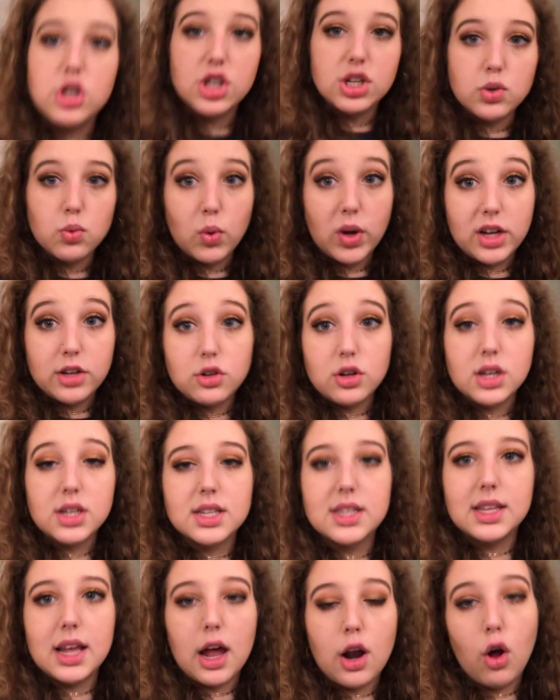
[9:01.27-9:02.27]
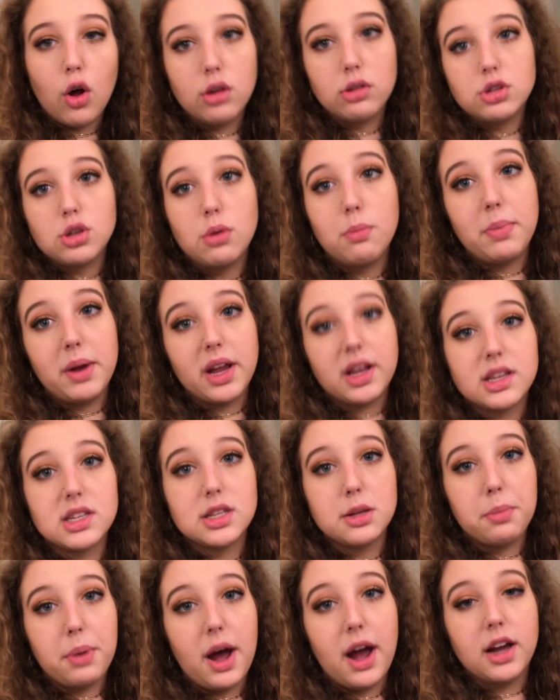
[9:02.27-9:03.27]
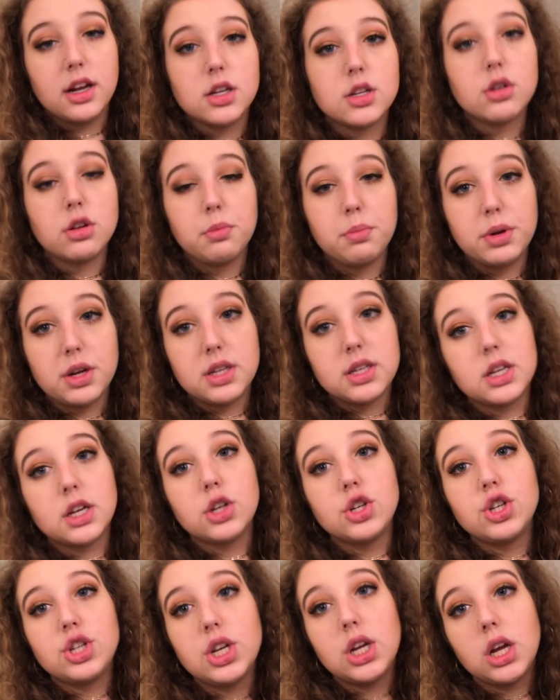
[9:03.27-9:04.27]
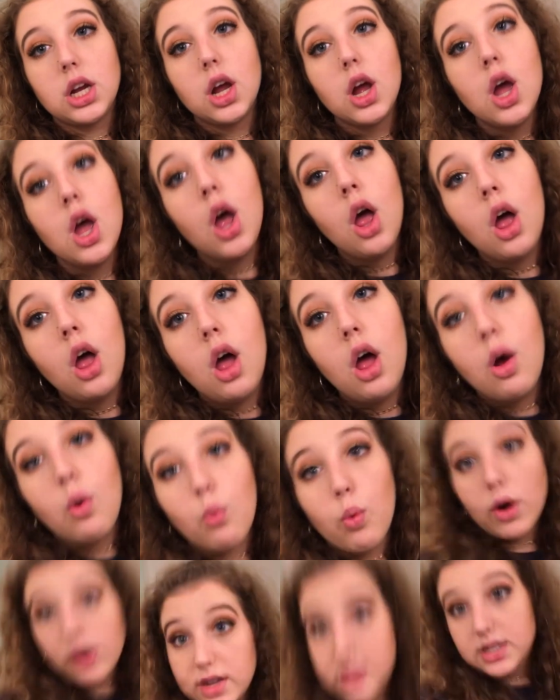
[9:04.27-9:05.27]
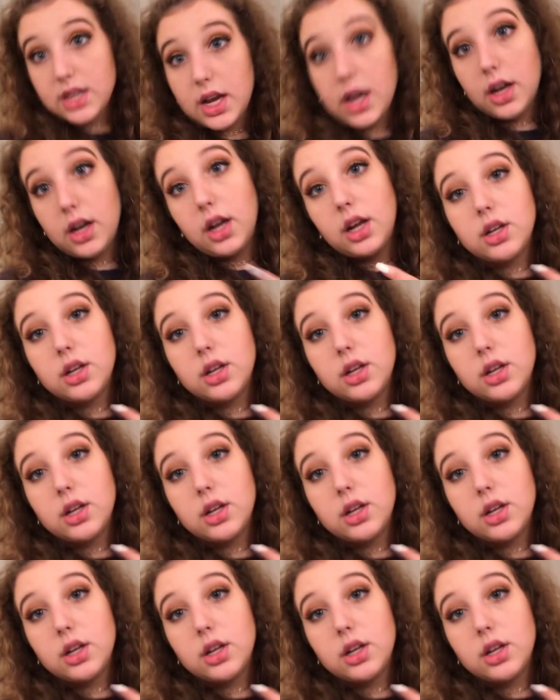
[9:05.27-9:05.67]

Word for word: she's a waitress that also bakes the pies to the place that she works in.